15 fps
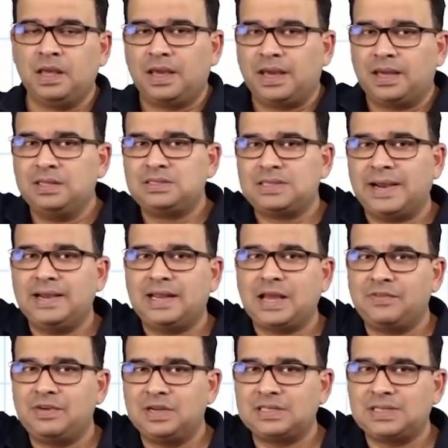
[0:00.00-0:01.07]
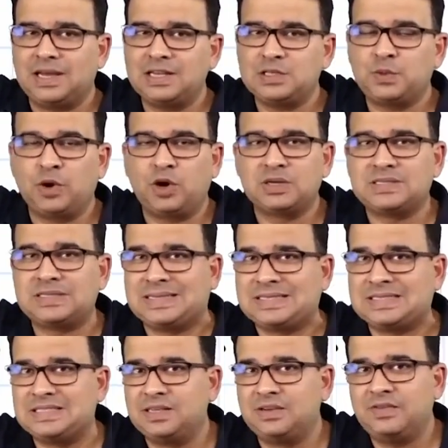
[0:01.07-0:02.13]
Inside cavernous sinus, we got
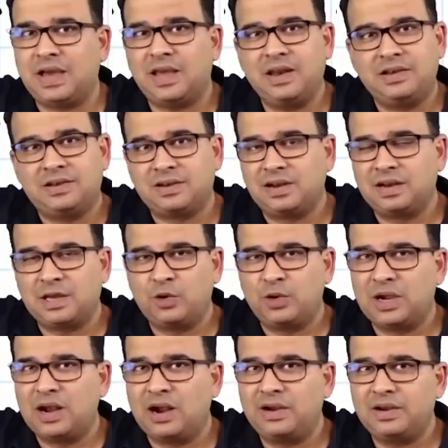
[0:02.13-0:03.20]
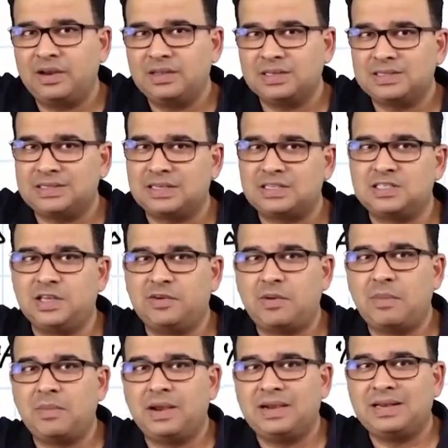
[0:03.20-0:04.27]
sixth nerve and internal carotid artery. The sixth nerve,
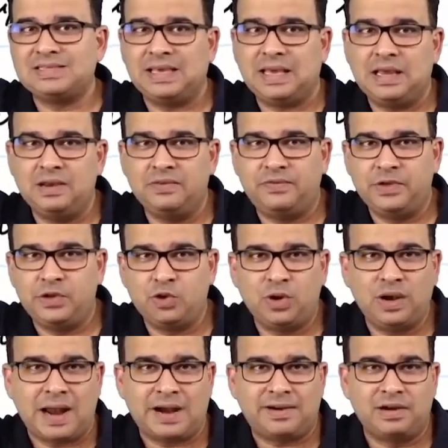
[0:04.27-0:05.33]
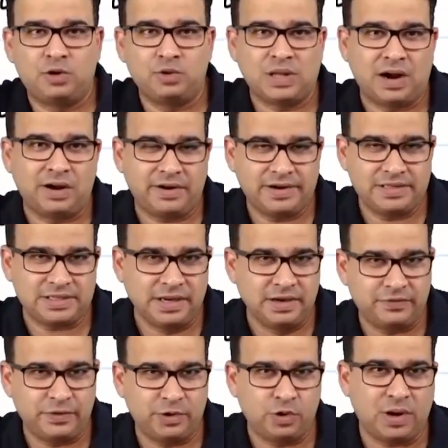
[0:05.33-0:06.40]
remember, it is inferior lateral to the artery. It's
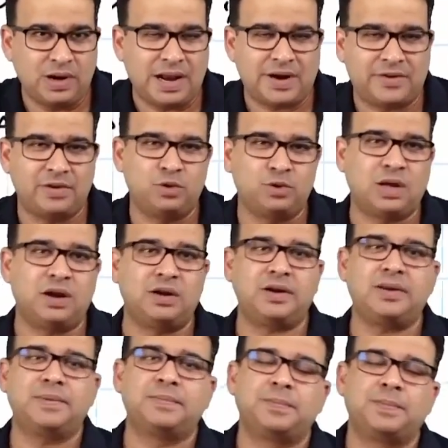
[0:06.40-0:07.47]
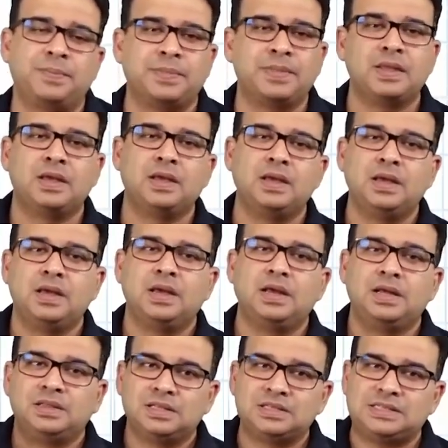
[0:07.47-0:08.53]
inferior and lateral to the artery.
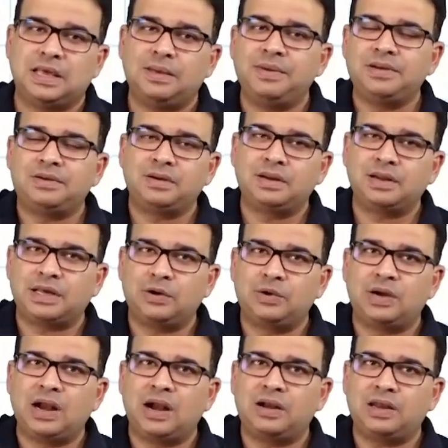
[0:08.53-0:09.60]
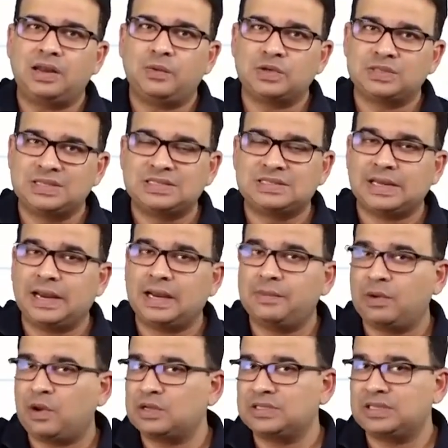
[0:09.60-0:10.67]
The same internal carotid artery was inside
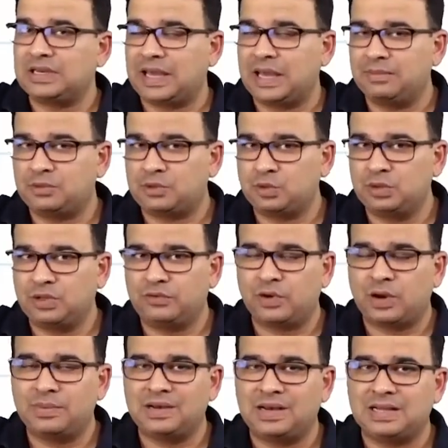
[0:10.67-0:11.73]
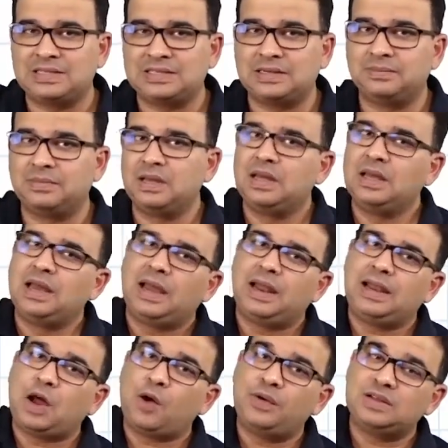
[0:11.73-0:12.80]
because it came through the foramen lacerum. And
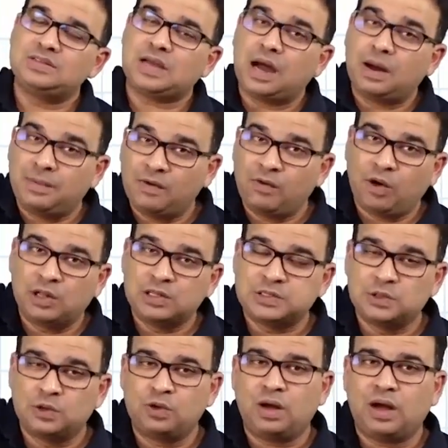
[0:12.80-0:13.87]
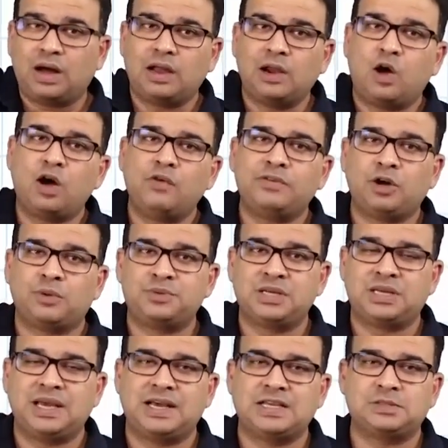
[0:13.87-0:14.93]
now it is above also, along with
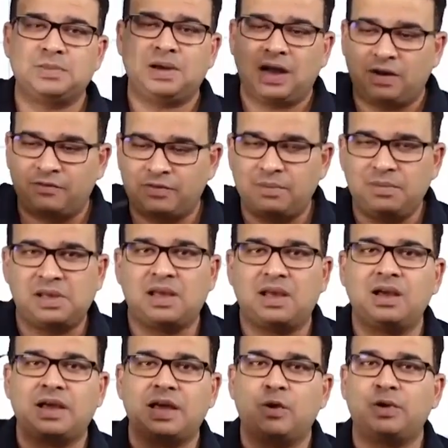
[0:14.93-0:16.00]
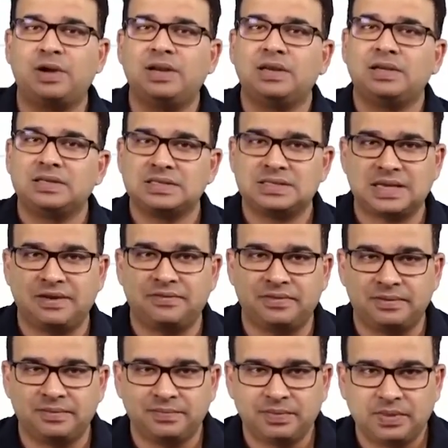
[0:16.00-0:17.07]
optic chiasma, after making a carotid siphon.
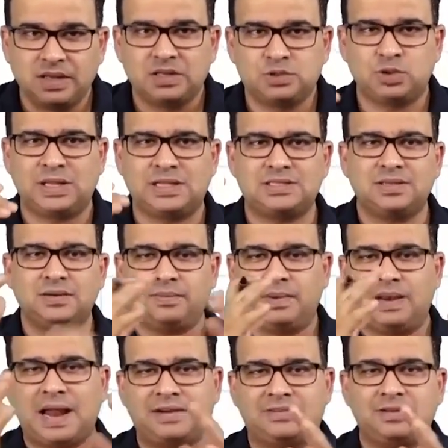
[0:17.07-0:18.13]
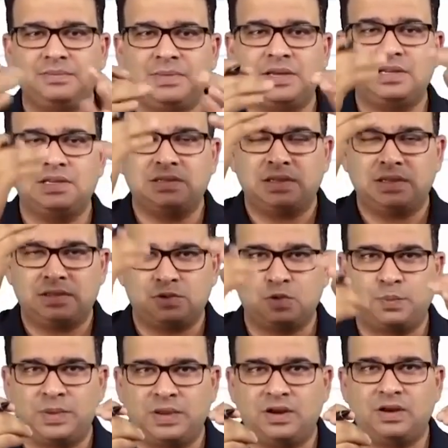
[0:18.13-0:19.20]
So that's a lateral, medial,
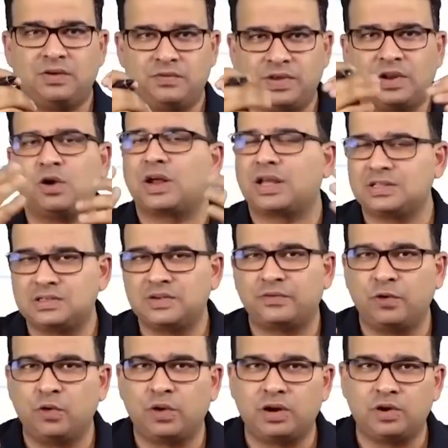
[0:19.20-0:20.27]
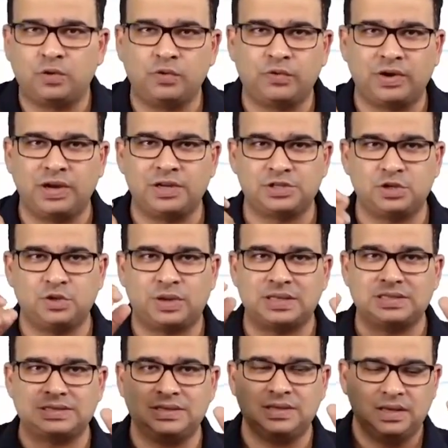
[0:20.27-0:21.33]
superior, inferior, can say floor and roof relation you
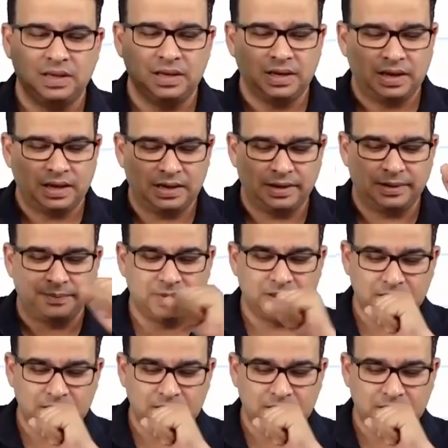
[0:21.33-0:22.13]
can see in here.